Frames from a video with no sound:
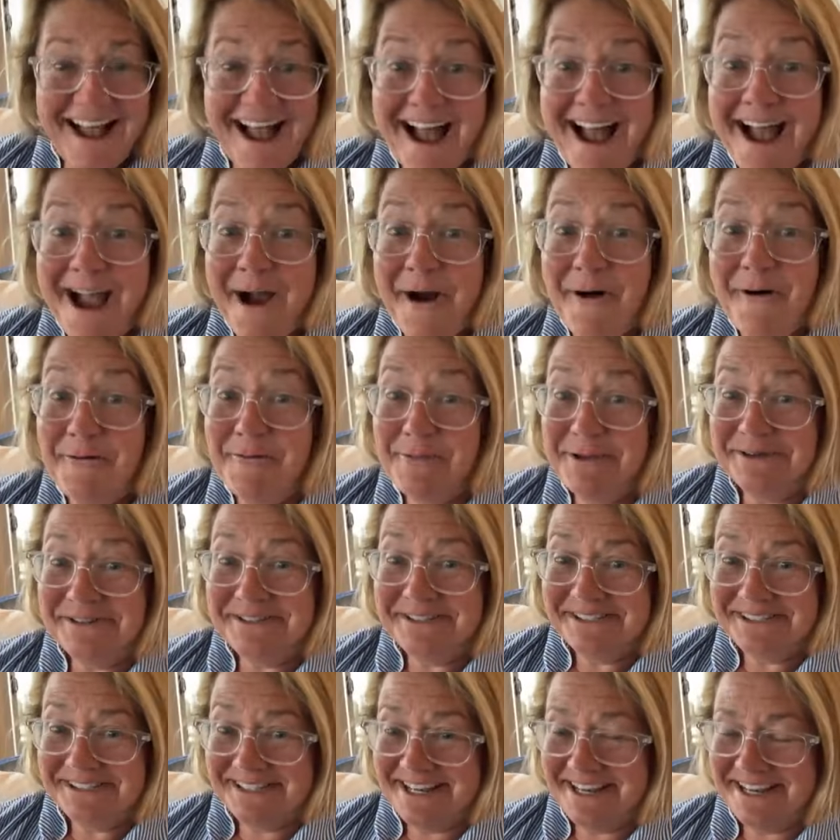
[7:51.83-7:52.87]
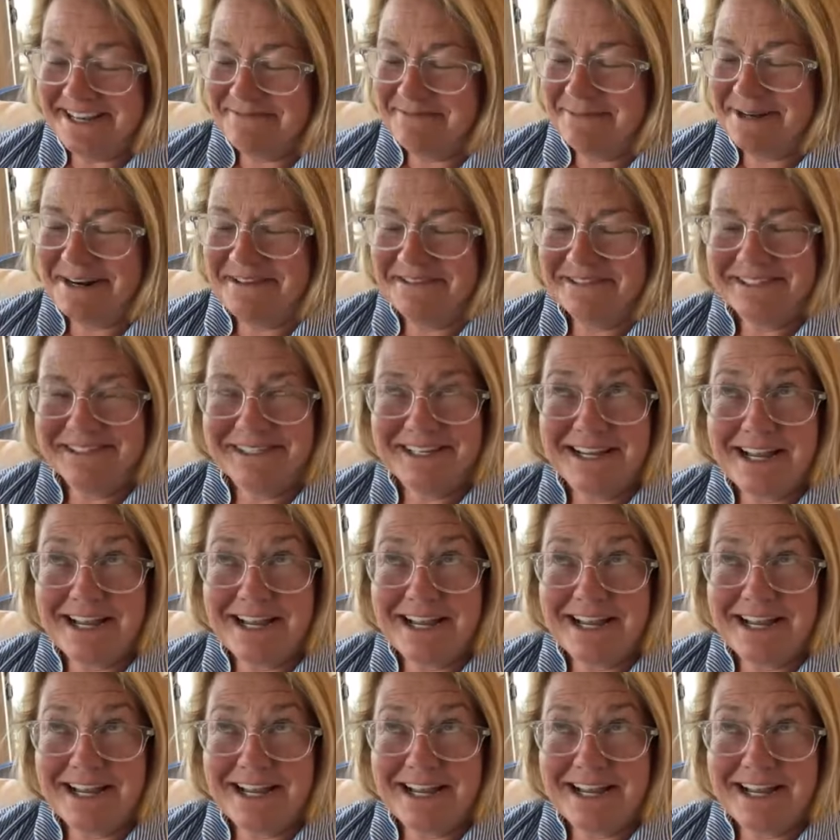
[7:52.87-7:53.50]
I almost said, but I was